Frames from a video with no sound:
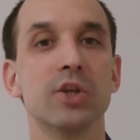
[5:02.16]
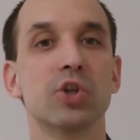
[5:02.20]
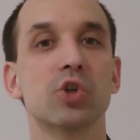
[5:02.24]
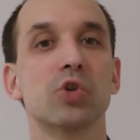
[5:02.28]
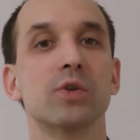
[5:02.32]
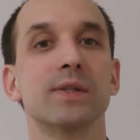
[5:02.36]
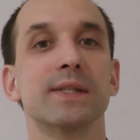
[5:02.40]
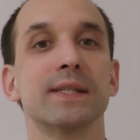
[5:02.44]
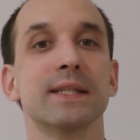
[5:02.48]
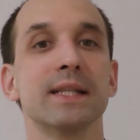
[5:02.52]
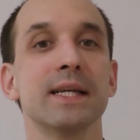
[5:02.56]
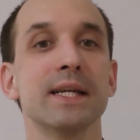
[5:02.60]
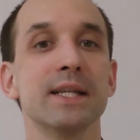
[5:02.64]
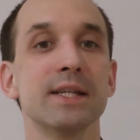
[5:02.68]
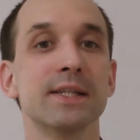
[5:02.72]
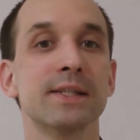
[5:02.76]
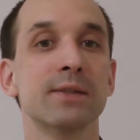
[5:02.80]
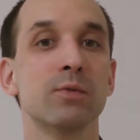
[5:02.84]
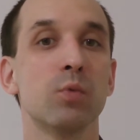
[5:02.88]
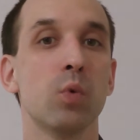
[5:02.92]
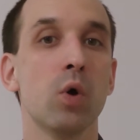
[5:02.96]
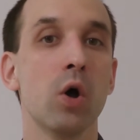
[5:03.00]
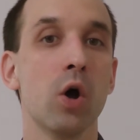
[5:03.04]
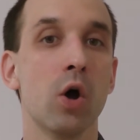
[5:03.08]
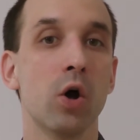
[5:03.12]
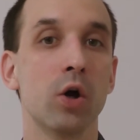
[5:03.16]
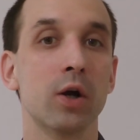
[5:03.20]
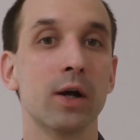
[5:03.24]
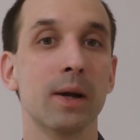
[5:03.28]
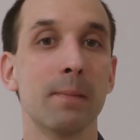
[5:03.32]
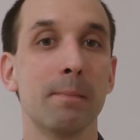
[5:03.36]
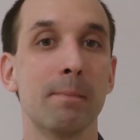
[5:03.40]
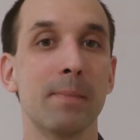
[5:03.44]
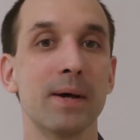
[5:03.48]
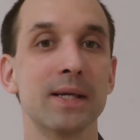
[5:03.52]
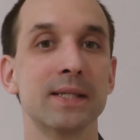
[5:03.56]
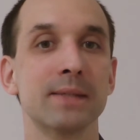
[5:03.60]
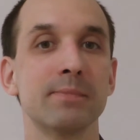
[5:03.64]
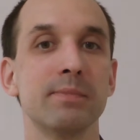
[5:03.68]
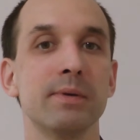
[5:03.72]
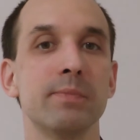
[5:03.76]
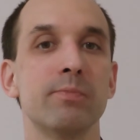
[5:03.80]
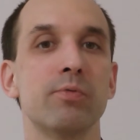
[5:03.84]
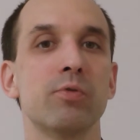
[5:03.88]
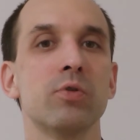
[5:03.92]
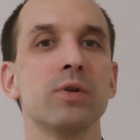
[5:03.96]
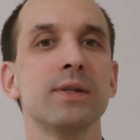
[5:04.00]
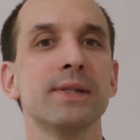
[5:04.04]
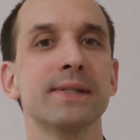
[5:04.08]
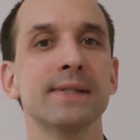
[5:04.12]
Translator's work must be
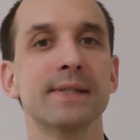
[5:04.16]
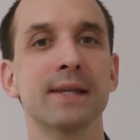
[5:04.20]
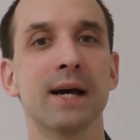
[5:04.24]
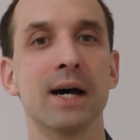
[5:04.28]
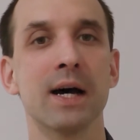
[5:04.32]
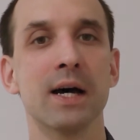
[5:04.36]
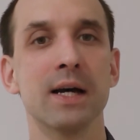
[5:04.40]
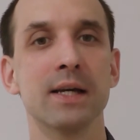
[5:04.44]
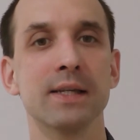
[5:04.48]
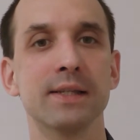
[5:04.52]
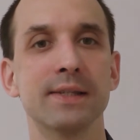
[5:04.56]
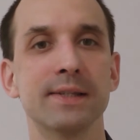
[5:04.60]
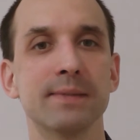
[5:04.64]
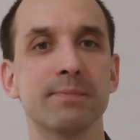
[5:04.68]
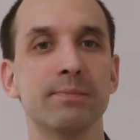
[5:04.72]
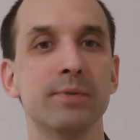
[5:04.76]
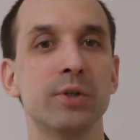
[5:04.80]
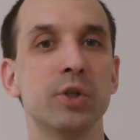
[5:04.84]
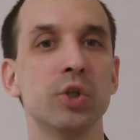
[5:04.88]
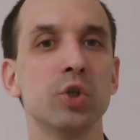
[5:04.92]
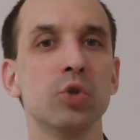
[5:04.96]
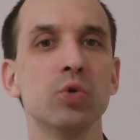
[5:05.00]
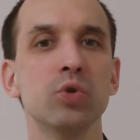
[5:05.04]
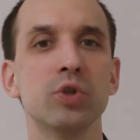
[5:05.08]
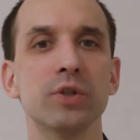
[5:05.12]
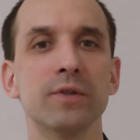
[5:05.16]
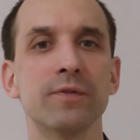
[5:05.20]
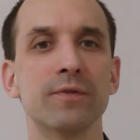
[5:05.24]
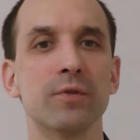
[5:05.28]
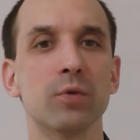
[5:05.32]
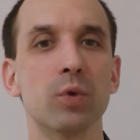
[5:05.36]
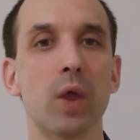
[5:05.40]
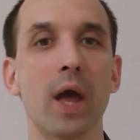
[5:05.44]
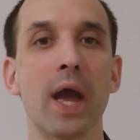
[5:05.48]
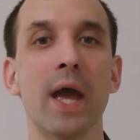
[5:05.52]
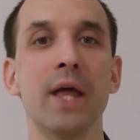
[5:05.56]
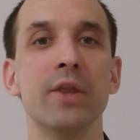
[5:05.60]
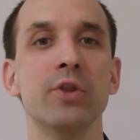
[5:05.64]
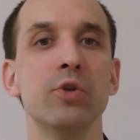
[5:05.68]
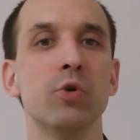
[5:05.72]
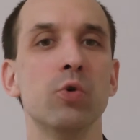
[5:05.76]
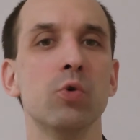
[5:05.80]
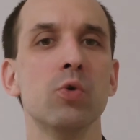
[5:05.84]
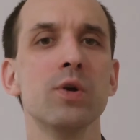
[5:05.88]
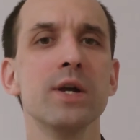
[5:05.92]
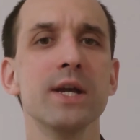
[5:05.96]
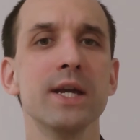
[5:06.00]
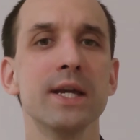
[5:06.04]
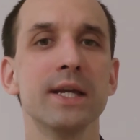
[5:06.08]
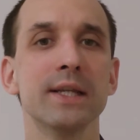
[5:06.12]
precise, beautiful and
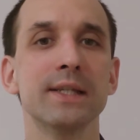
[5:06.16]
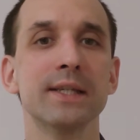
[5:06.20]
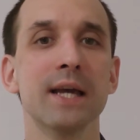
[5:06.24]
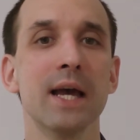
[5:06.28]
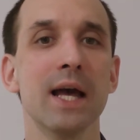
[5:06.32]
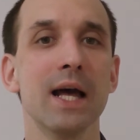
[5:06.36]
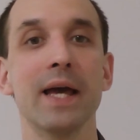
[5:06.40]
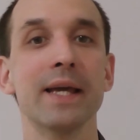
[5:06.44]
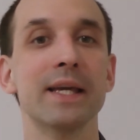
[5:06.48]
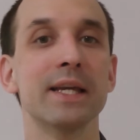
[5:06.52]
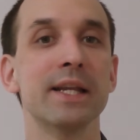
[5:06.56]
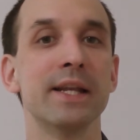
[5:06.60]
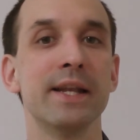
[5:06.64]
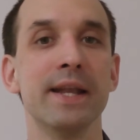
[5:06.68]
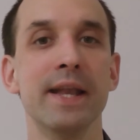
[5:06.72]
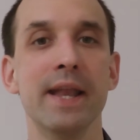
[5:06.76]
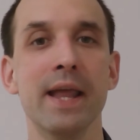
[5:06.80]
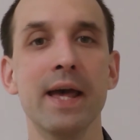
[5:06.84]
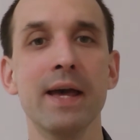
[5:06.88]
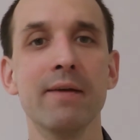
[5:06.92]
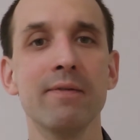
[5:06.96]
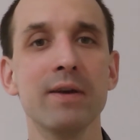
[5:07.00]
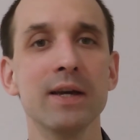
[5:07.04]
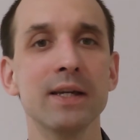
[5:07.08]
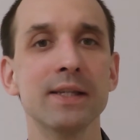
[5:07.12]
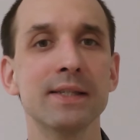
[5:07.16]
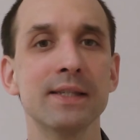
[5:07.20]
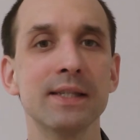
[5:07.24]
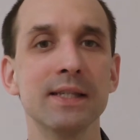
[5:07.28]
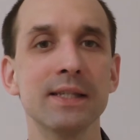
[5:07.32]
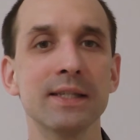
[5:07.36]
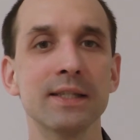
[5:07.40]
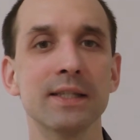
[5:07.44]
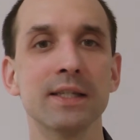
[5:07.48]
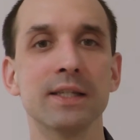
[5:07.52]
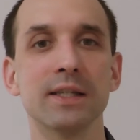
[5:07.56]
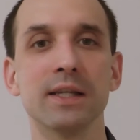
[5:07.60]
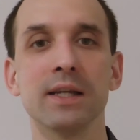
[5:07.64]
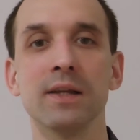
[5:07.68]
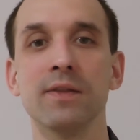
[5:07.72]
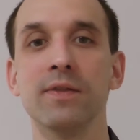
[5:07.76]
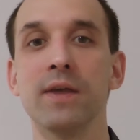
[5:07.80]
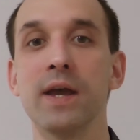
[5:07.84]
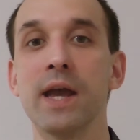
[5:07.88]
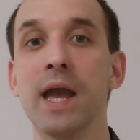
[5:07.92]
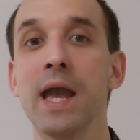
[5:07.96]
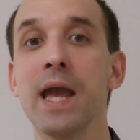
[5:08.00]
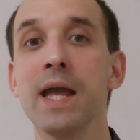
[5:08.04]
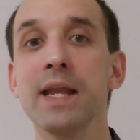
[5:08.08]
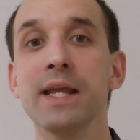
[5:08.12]
read like it never existed
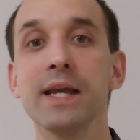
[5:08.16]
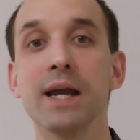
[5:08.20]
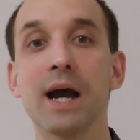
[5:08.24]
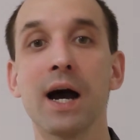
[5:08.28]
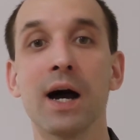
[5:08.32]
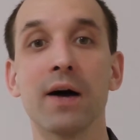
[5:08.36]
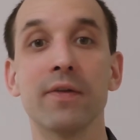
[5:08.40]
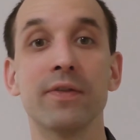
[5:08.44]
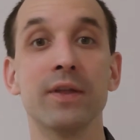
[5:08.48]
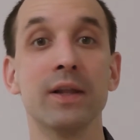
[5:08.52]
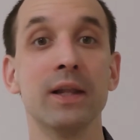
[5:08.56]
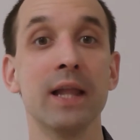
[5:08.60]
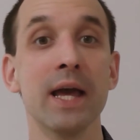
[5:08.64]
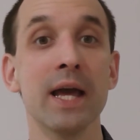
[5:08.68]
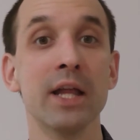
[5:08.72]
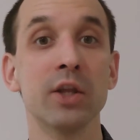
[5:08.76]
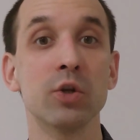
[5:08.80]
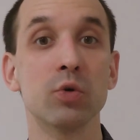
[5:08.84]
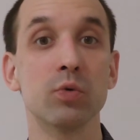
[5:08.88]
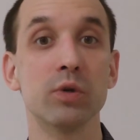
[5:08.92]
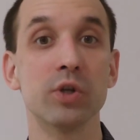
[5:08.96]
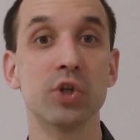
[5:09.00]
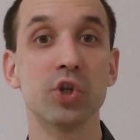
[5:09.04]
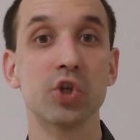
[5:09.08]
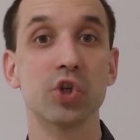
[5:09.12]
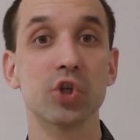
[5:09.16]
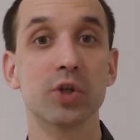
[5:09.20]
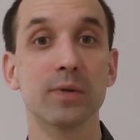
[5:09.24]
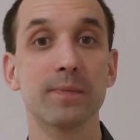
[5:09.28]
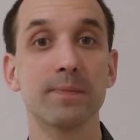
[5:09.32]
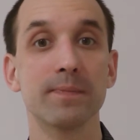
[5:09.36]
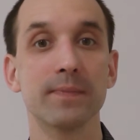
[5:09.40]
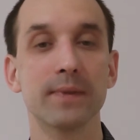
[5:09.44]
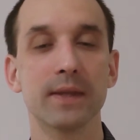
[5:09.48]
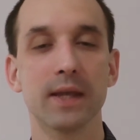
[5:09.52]
in any other language.